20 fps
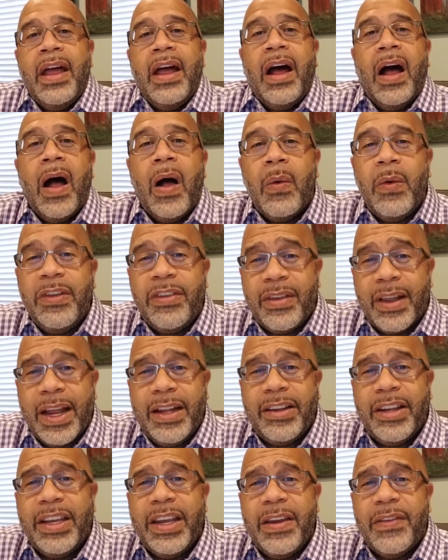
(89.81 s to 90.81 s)
I always like
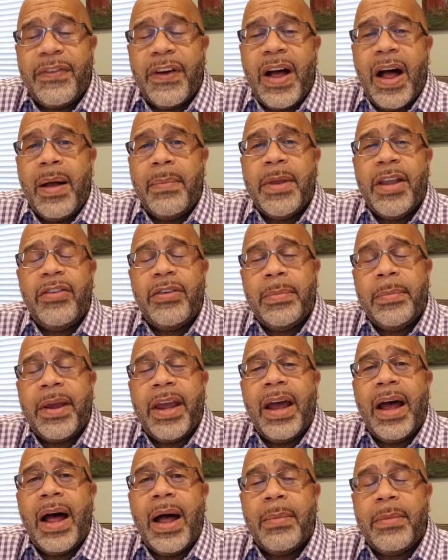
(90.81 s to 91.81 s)
to give homage and pay
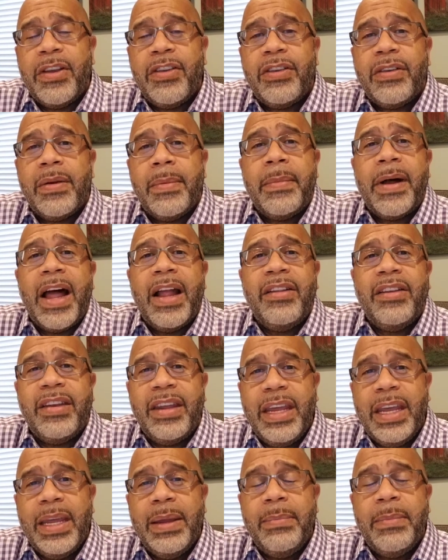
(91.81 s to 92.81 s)
homage to my team,